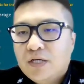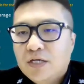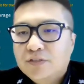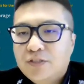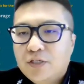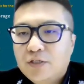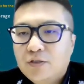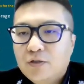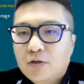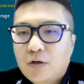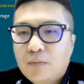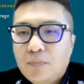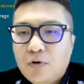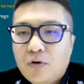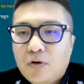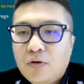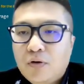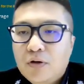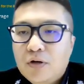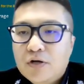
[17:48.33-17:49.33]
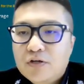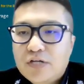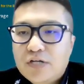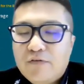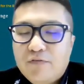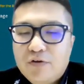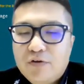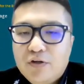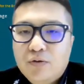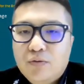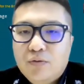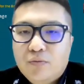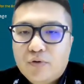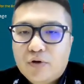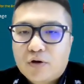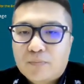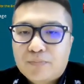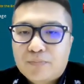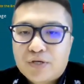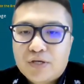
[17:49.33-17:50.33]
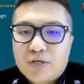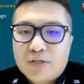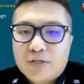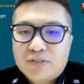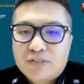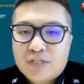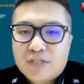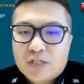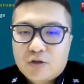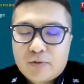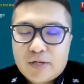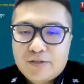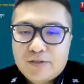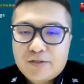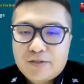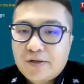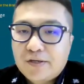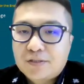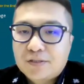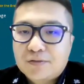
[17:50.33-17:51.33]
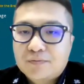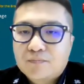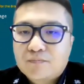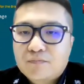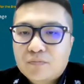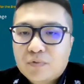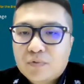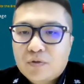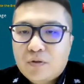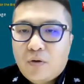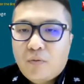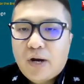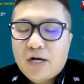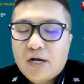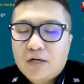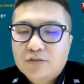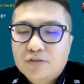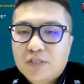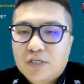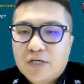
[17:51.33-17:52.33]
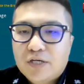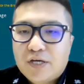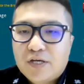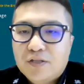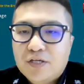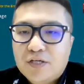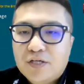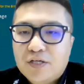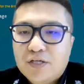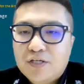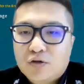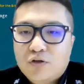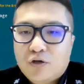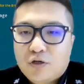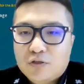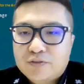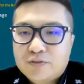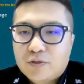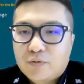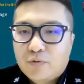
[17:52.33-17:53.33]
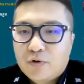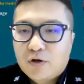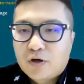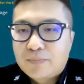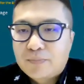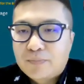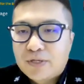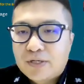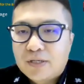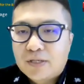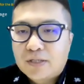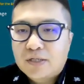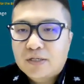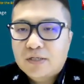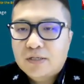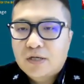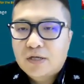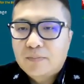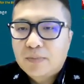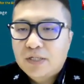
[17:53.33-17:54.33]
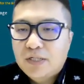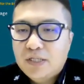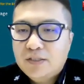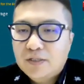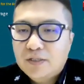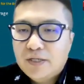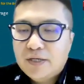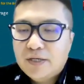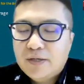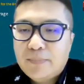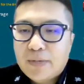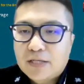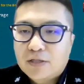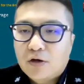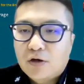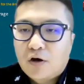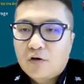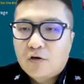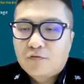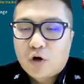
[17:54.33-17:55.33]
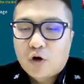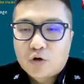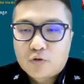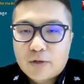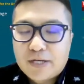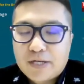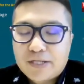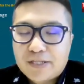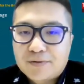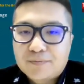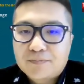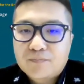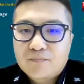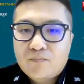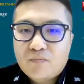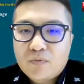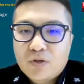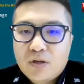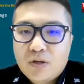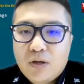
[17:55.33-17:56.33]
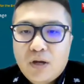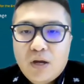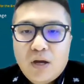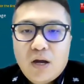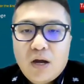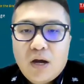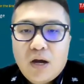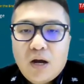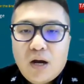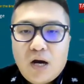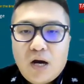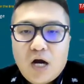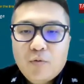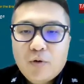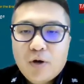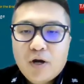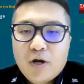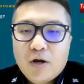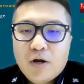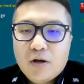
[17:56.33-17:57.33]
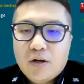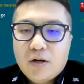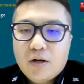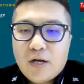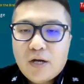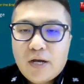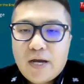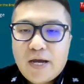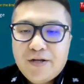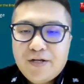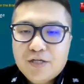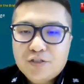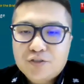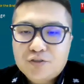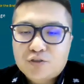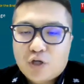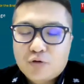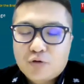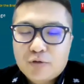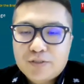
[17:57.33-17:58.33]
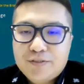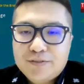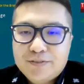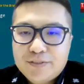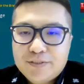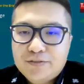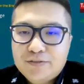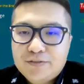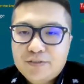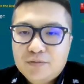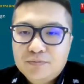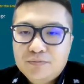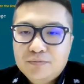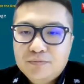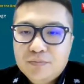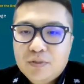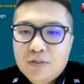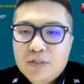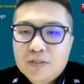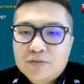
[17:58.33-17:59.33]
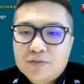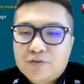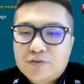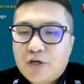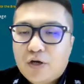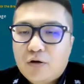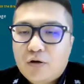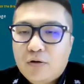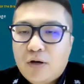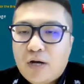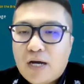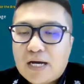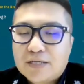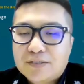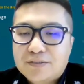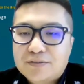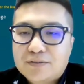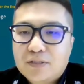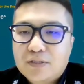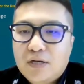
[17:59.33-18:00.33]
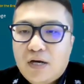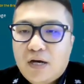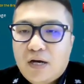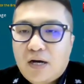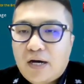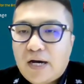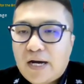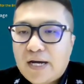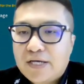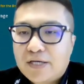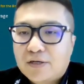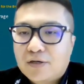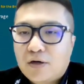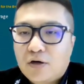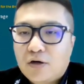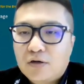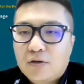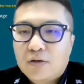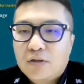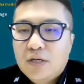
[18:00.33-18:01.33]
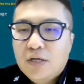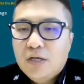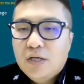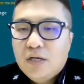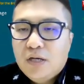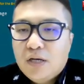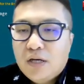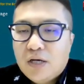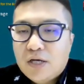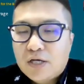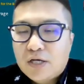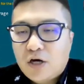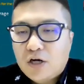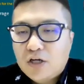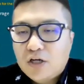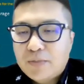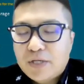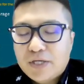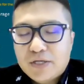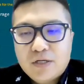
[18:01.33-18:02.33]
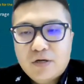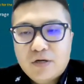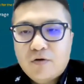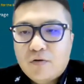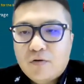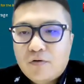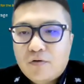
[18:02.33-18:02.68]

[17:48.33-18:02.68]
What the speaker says: considerable revenue will be generated, while the initial cost will be completely paid off already. Our energy storage system still has high economic